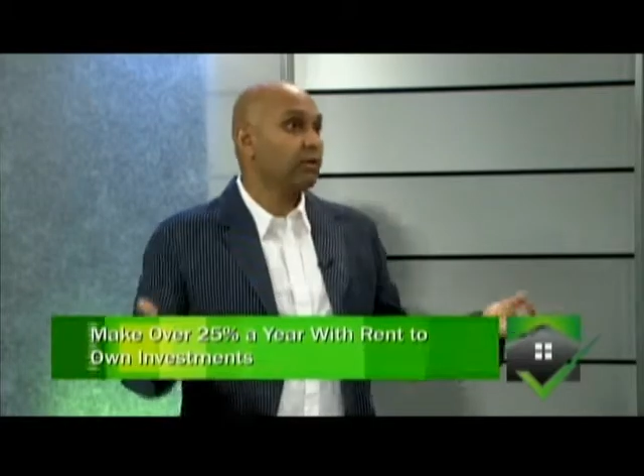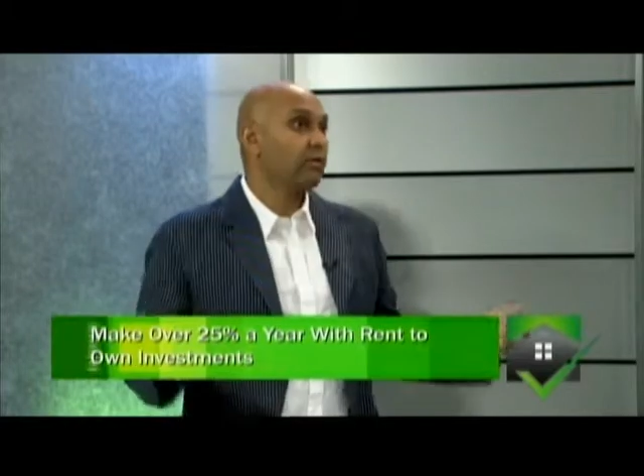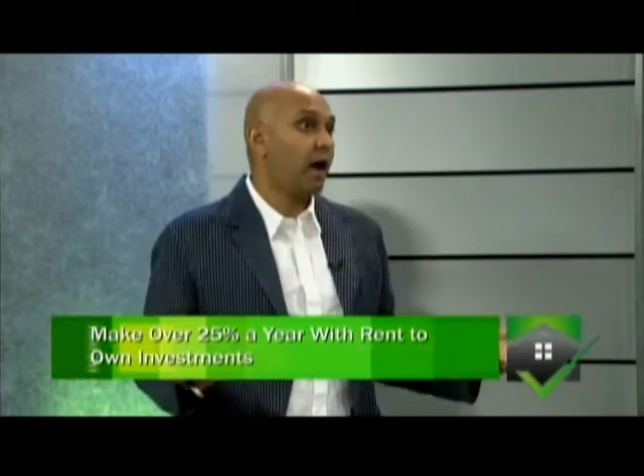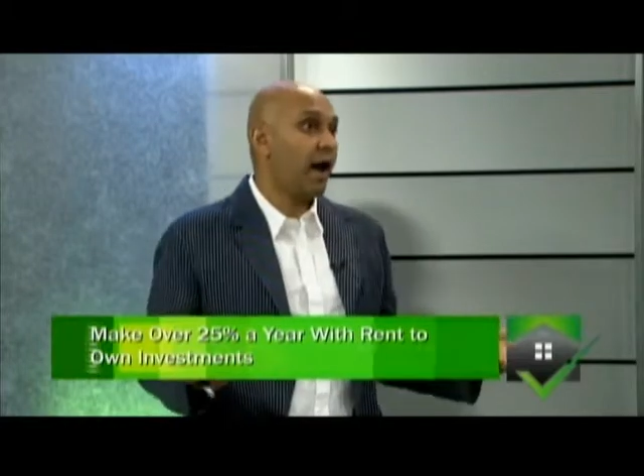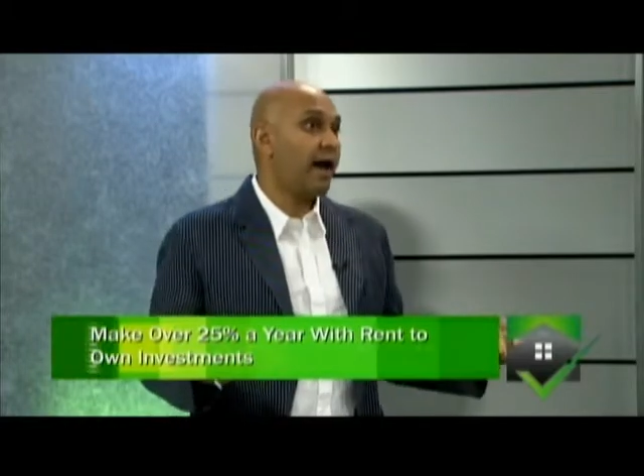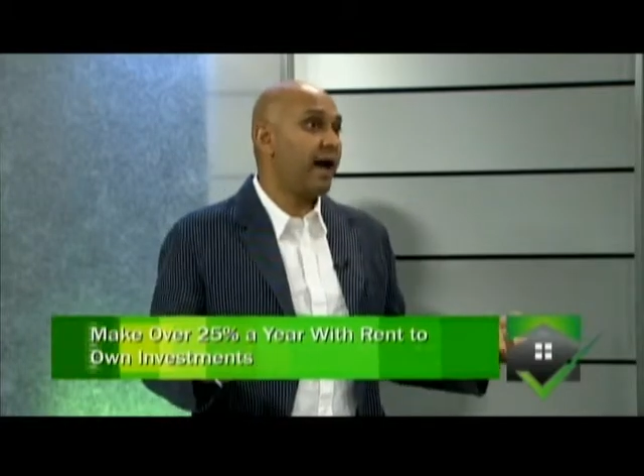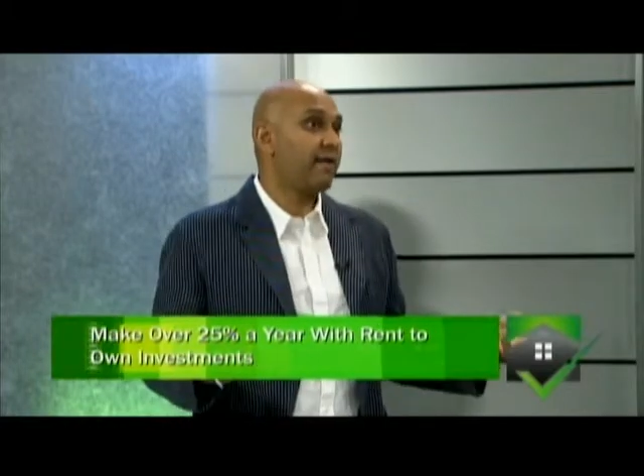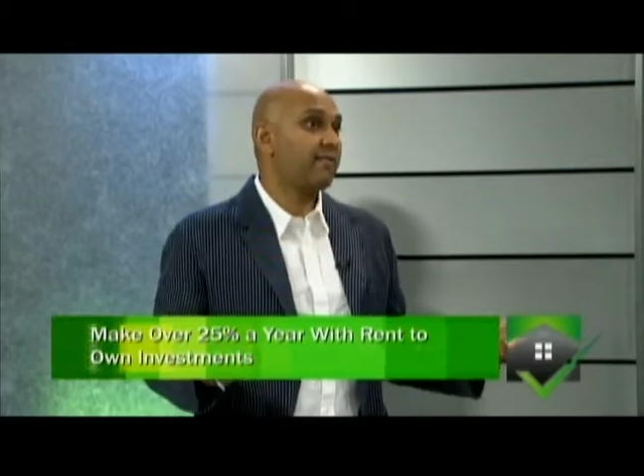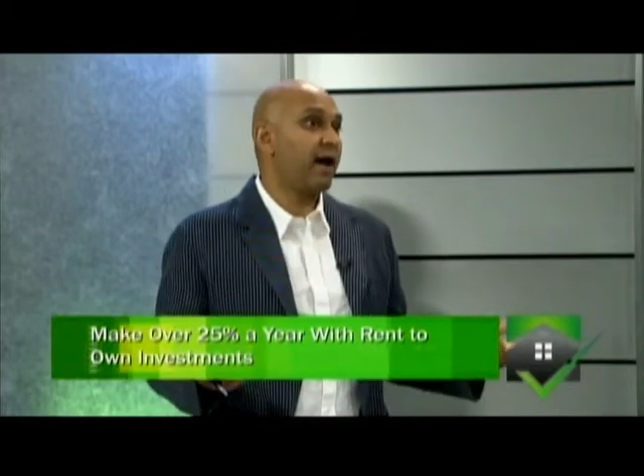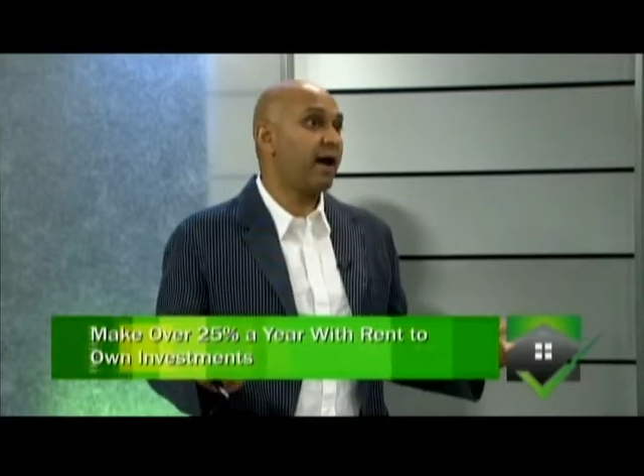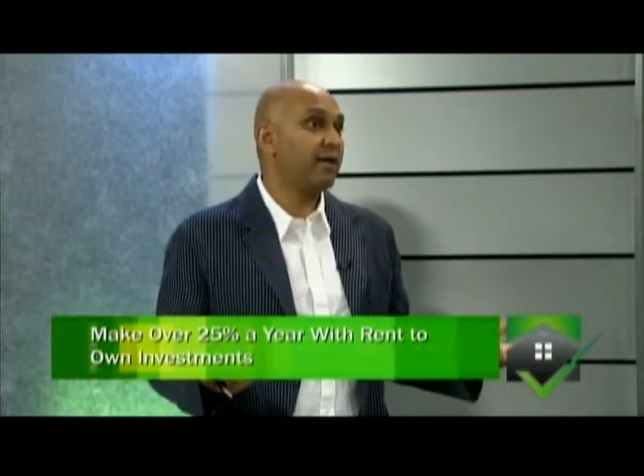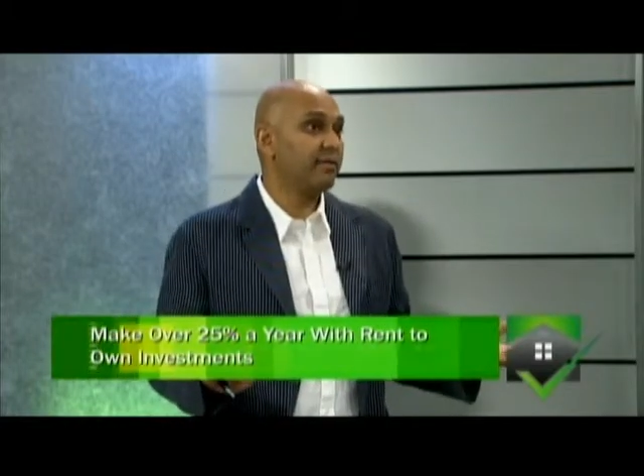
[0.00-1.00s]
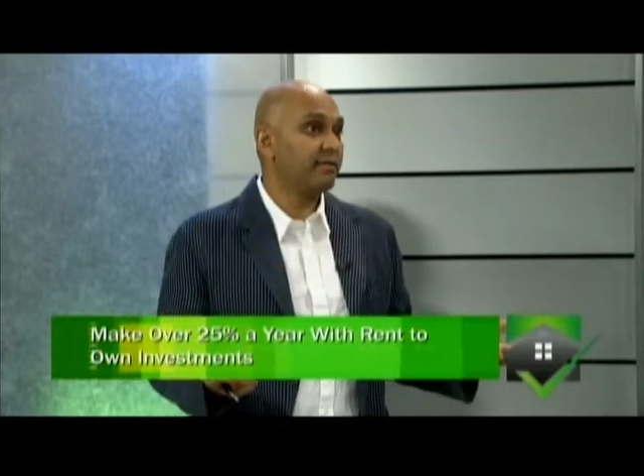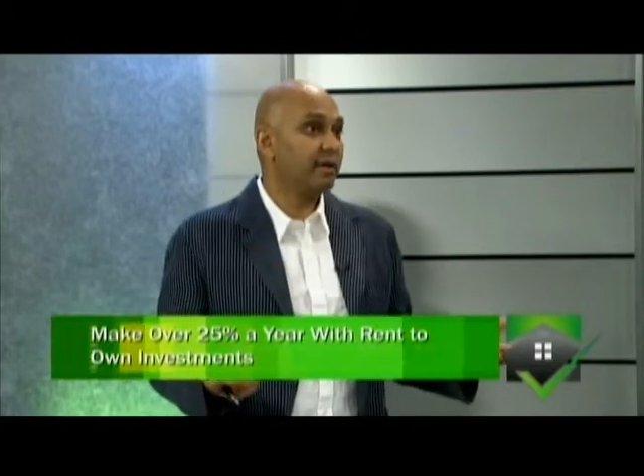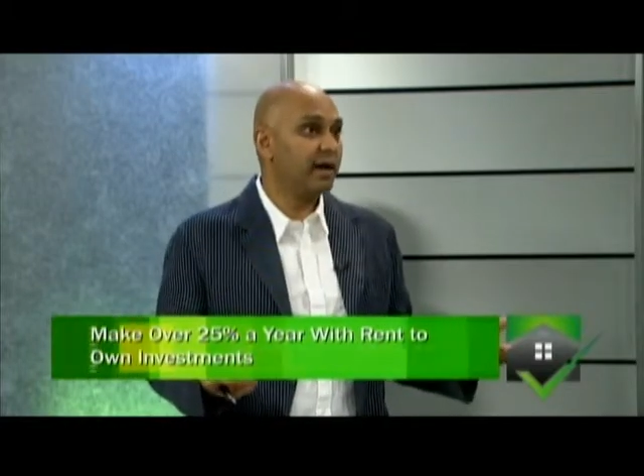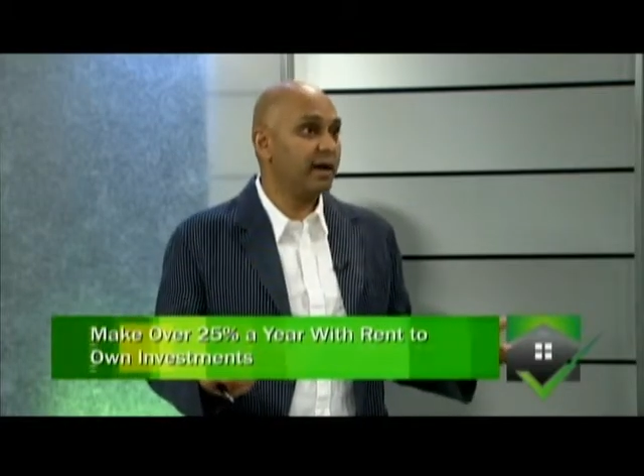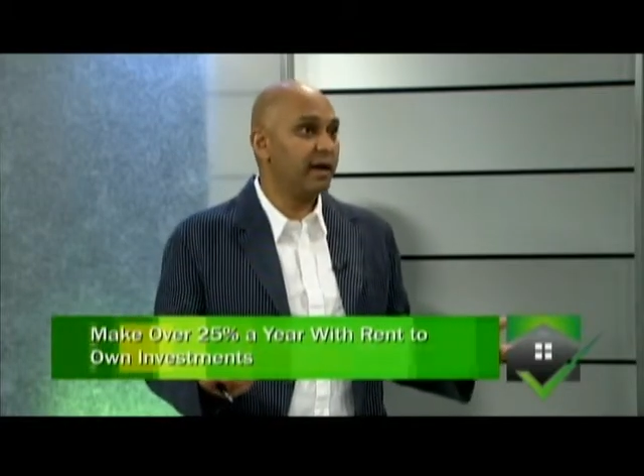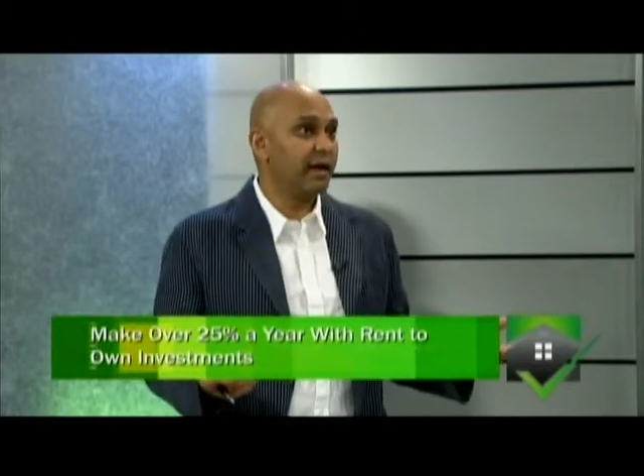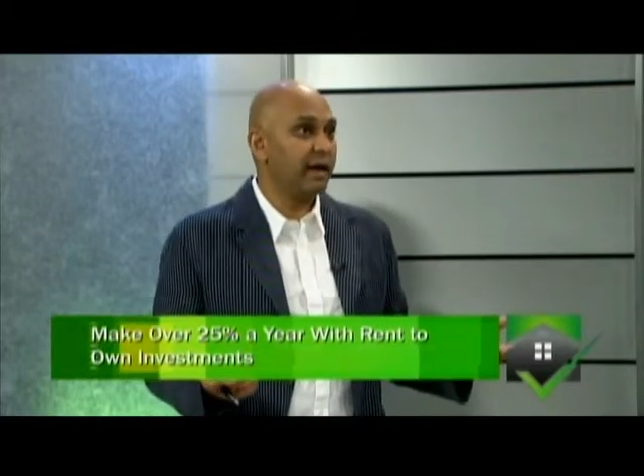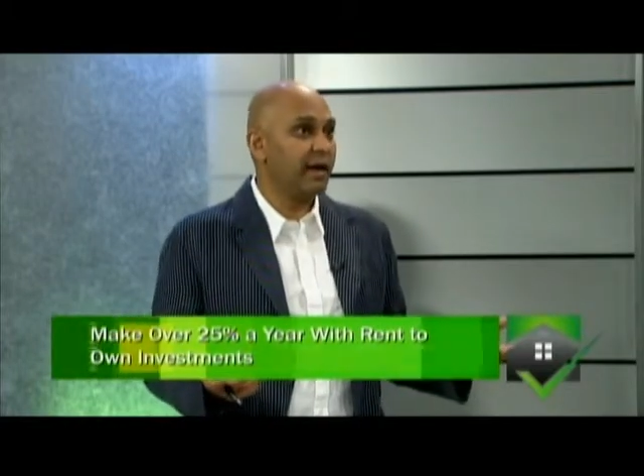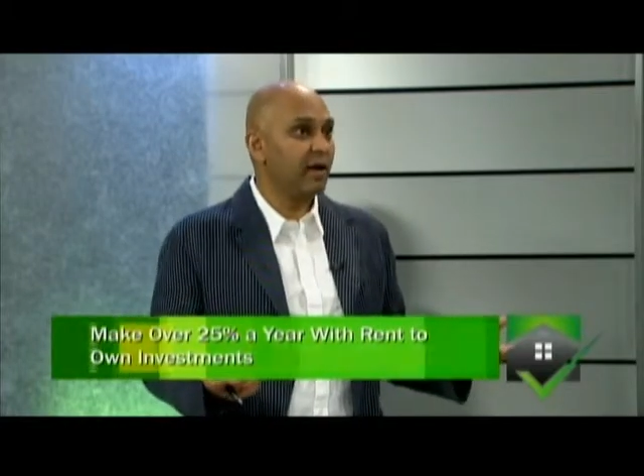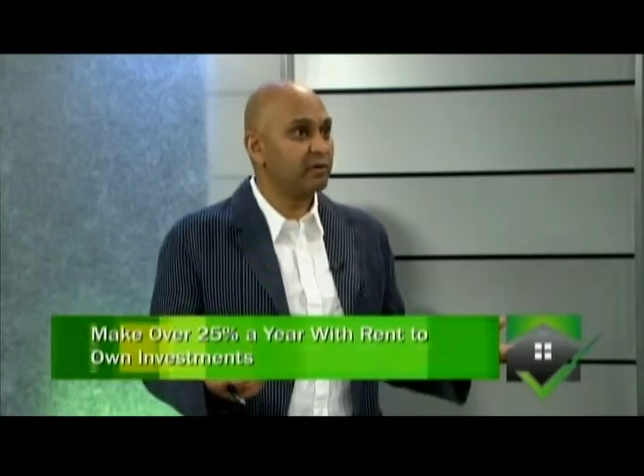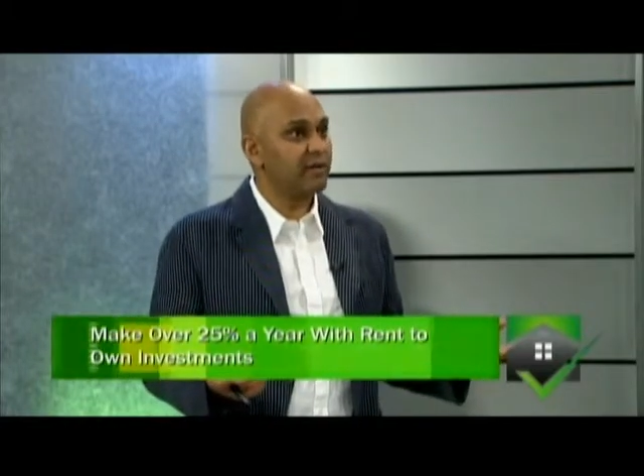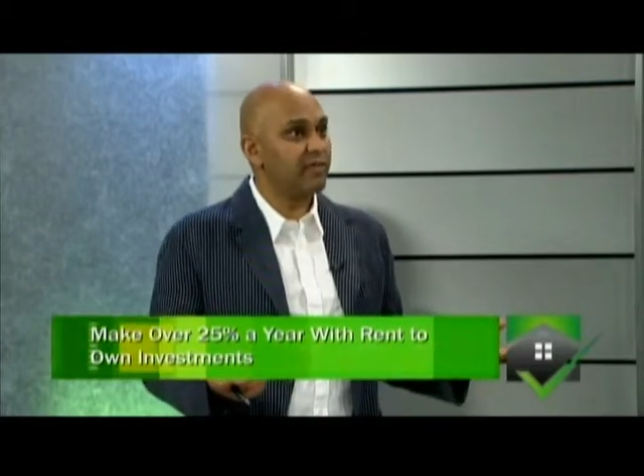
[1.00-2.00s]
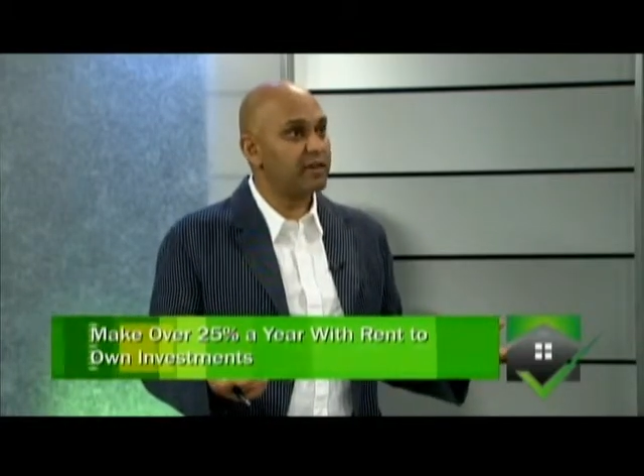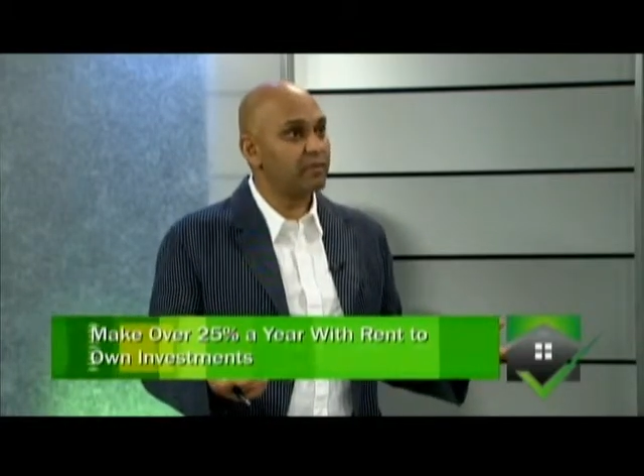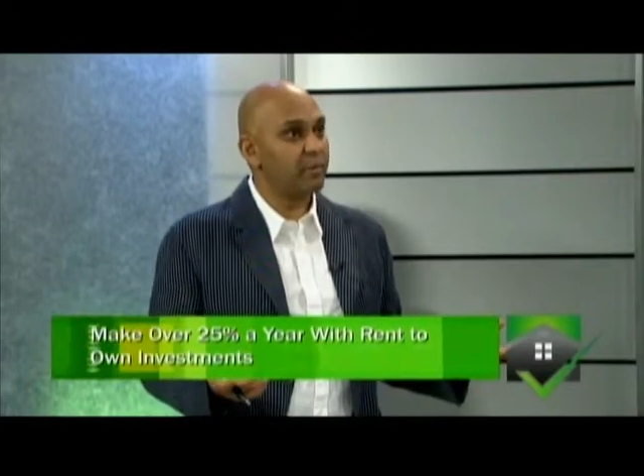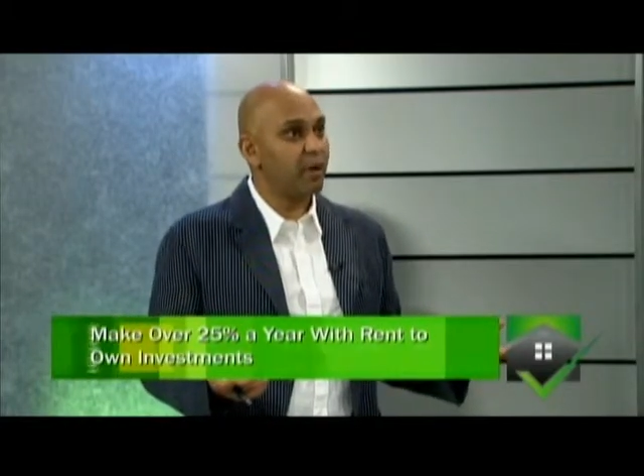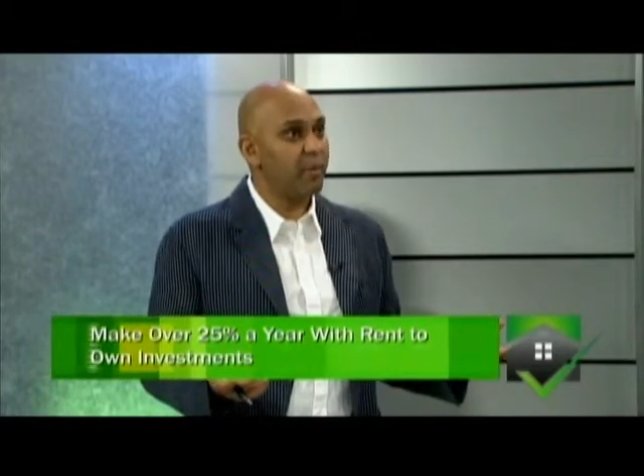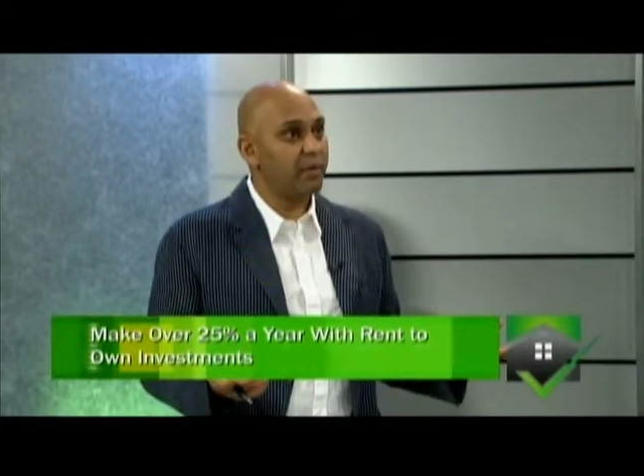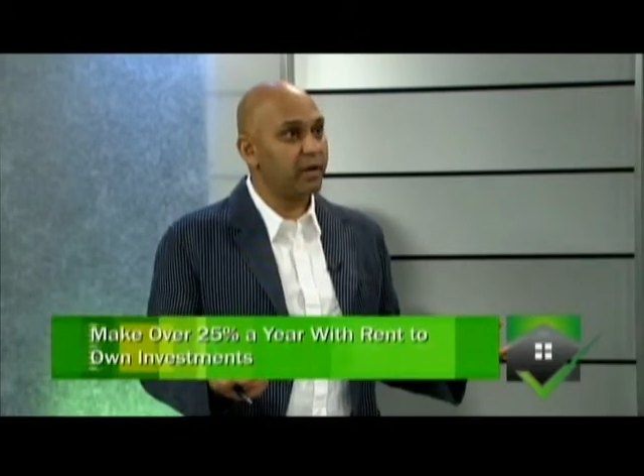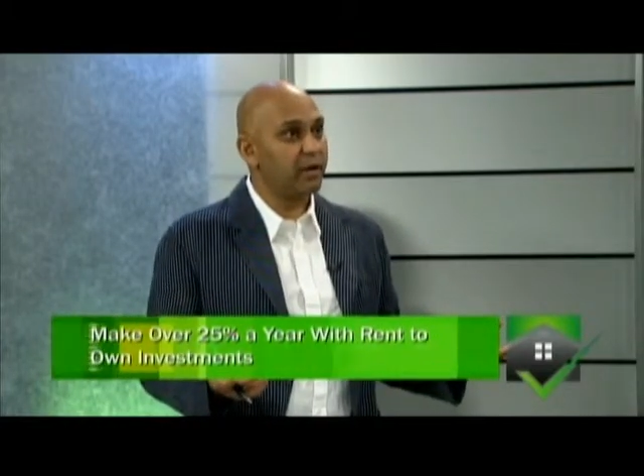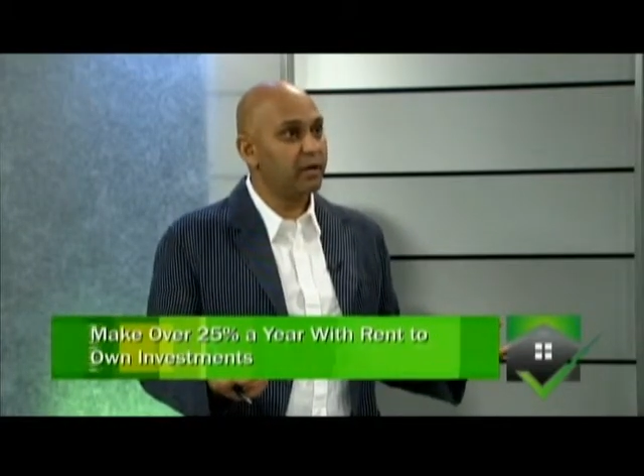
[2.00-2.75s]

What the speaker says: I have kind of in-house investment property.